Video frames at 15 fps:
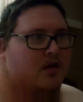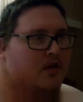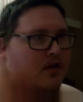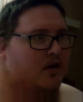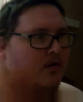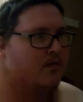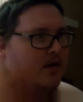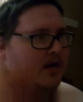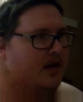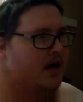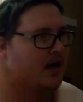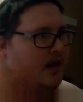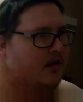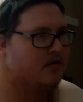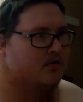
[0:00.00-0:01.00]
you know what,
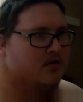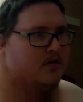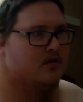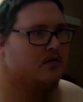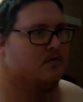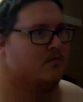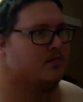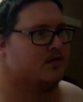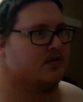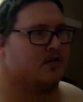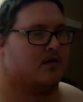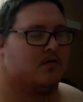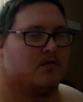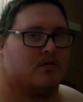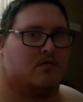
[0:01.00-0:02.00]
I was
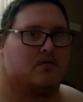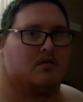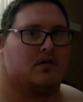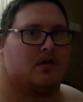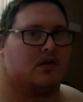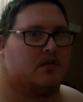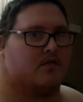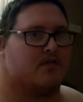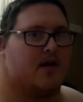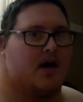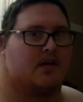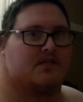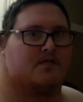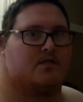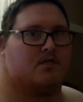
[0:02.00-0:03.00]
eating
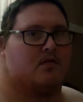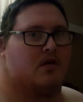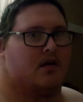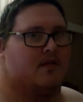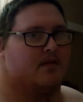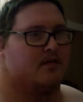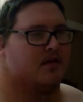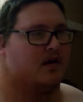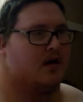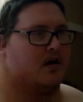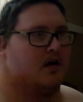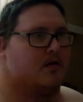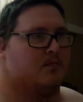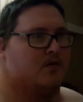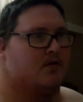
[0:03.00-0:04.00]
fast food all the
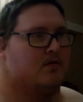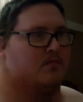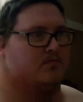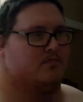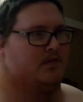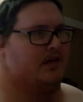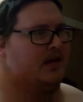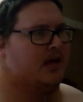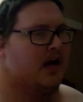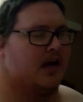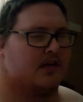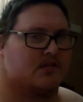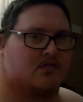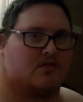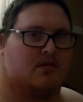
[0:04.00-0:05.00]
time, you know, eating
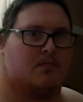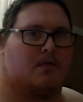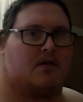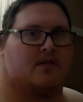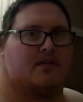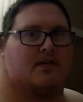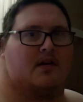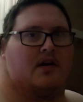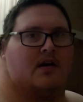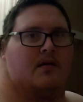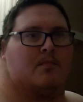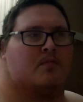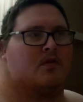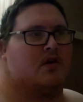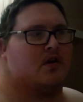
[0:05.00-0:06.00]
ice cream all the
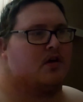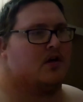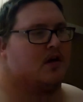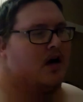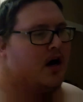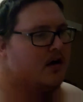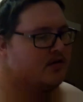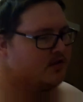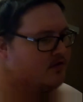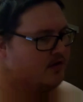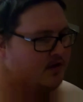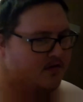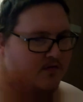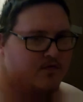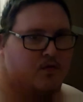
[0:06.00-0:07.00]
time. I was
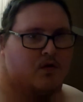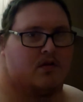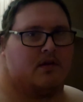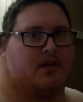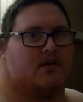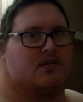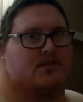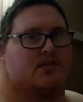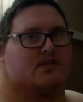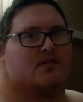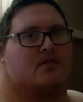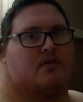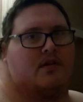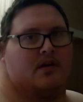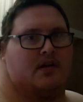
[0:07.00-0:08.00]
drinking 4 liters of
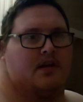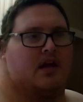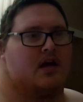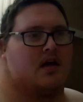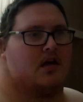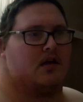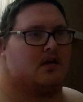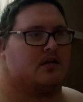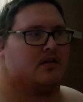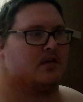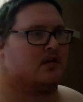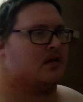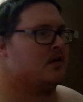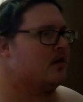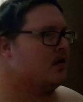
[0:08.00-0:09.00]
soda a day, and
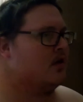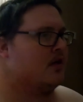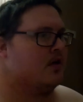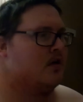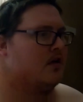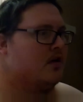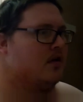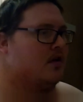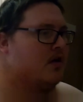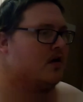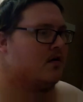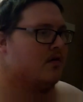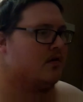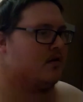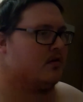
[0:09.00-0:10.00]
you
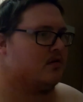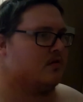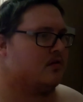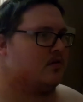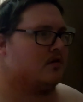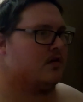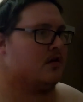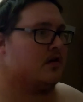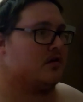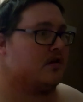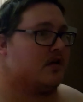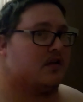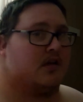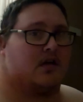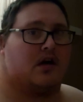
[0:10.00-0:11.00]
know, and
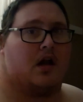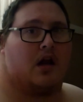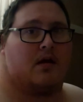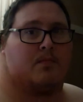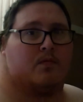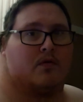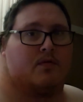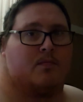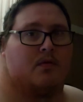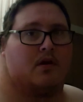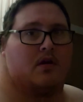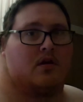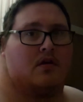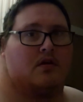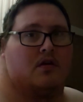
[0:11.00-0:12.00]
it caught up with
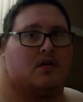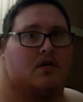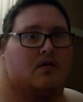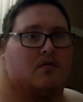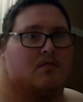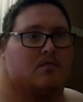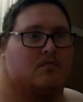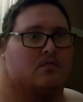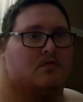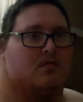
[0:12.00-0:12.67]
me, you know.